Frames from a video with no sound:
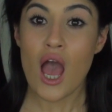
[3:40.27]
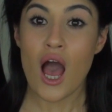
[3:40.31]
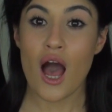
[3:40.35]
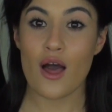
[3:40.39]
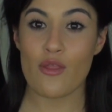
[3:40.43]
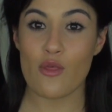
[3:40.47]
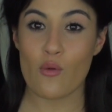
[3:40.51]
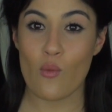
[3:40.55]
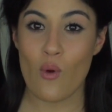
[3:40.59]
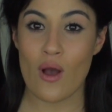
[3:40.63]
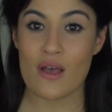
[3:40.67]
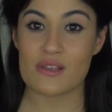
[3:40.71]

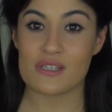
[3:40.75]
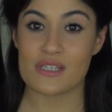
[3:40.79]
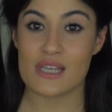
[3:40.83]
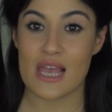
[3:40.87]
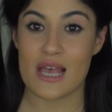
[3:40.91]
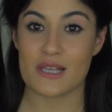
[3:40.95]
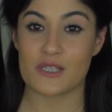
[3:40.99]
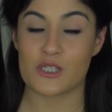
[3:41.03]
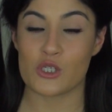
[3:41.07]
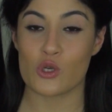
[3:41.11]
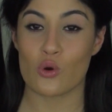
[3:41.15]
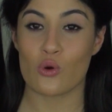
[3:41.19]
Otherwise,
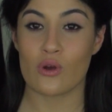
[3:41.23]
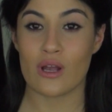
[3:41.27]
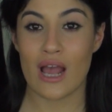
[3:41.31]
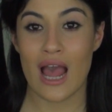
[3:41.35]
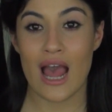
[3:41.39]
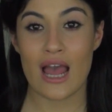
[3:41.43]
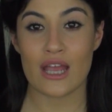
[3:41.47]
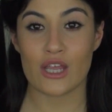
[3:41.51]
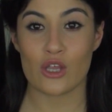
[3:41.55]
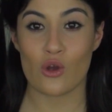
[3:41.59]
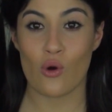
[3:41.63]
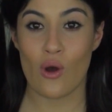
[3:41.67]
yes, your
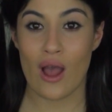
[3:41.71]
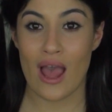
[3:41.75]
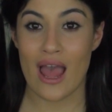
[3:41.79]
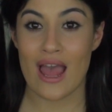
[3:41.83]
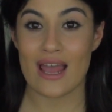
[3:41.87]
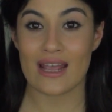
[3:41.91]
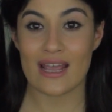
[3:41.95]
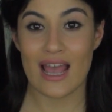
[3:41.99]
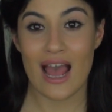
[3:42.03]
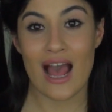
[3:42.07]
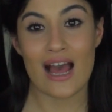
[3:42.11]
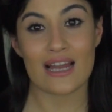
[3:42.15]

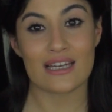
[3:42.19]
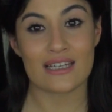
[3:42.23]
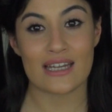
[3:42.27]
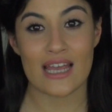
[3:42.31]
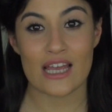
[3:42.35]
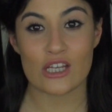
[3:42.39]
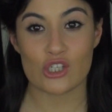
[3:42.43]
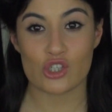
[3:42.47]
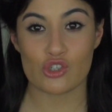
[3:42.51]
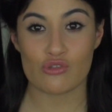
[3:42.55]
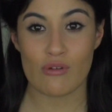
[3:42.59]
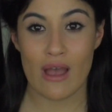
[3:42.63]
hair can
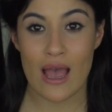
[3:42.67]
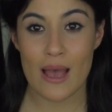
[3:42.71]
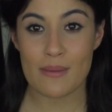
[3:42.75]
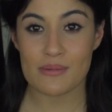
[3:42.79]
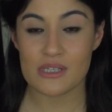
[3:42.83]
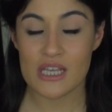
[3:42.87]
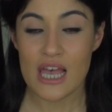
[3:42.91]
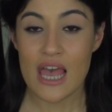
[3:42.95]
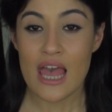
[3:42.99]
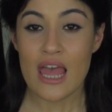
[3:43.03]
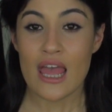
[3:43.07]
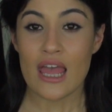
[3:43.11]
get
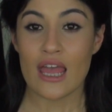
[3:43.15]
trapped.